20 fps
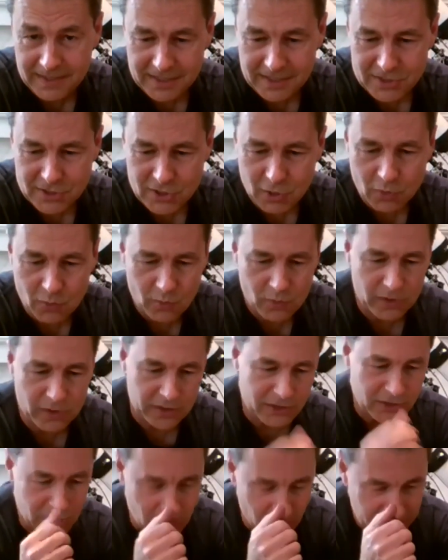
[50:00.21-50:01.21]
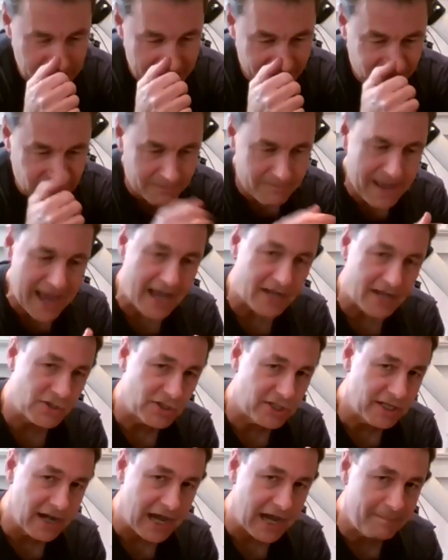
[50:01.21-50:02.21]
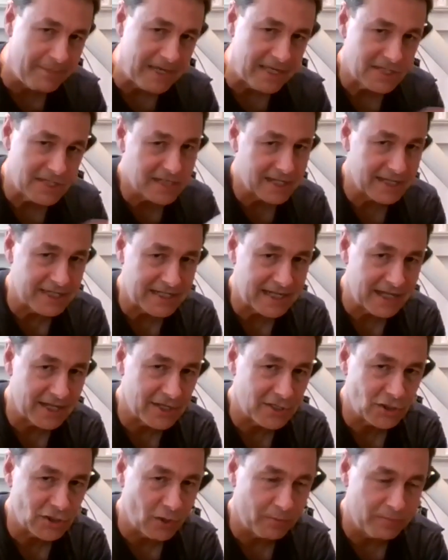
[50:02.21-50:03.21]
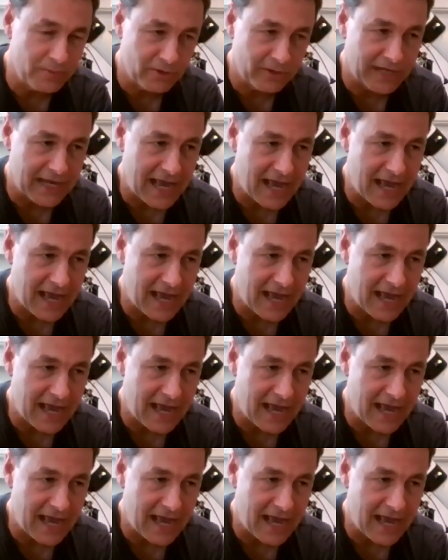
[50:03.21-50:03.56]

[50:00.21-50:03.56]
So you don't have to match the eyepiece to the telescope. You can